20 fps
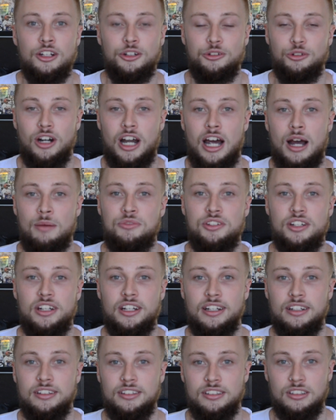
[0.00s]
grabbed
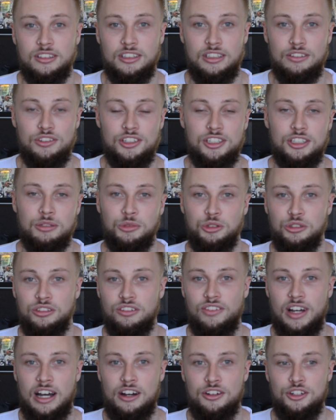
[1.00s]
and give you some good
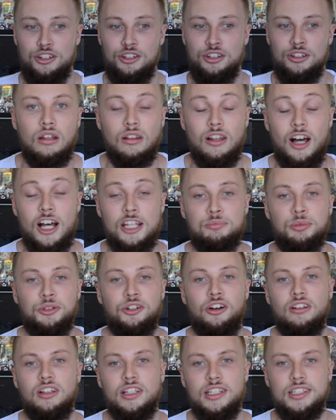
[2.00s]
value. Last but
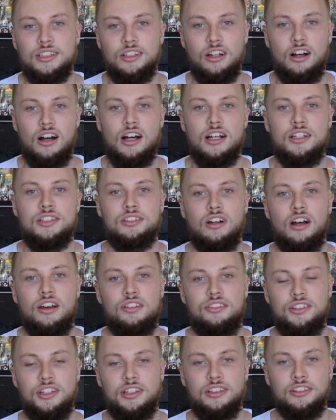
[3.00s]
not least, guys, I
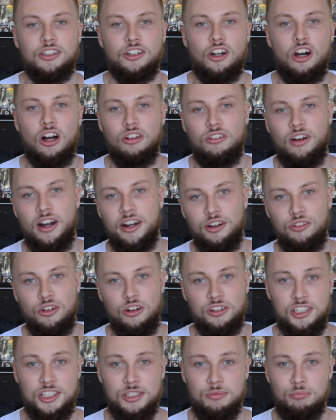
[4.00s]
think the Colorado
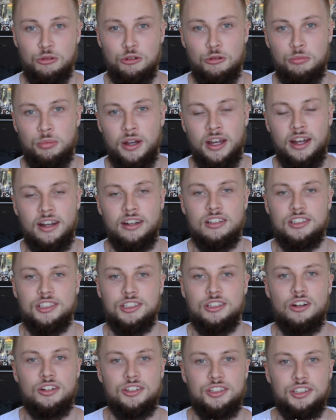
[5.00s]
Rockies bullpen is
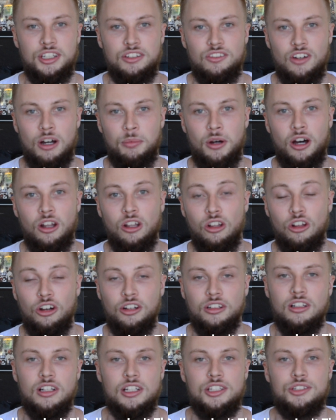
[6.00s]
going to give up a lot
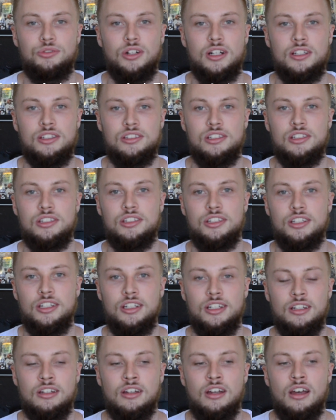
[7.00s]
less runs this
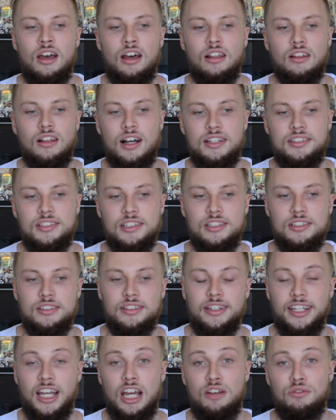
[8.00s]
year. Last season they
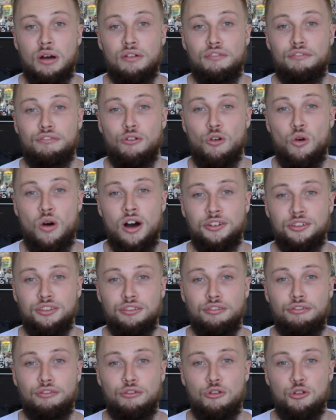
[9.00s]
gave up
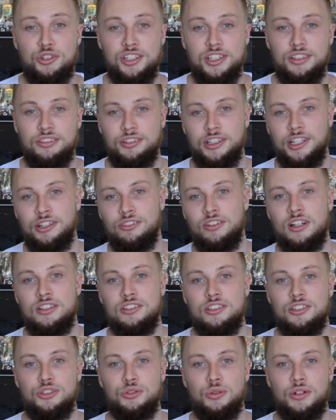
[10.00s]
443 runs
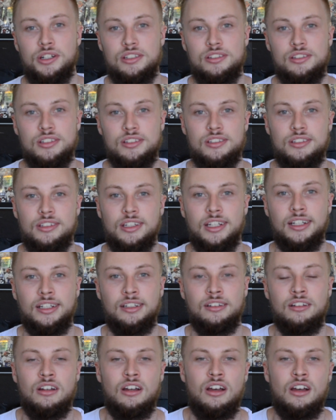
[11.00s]
in 2016.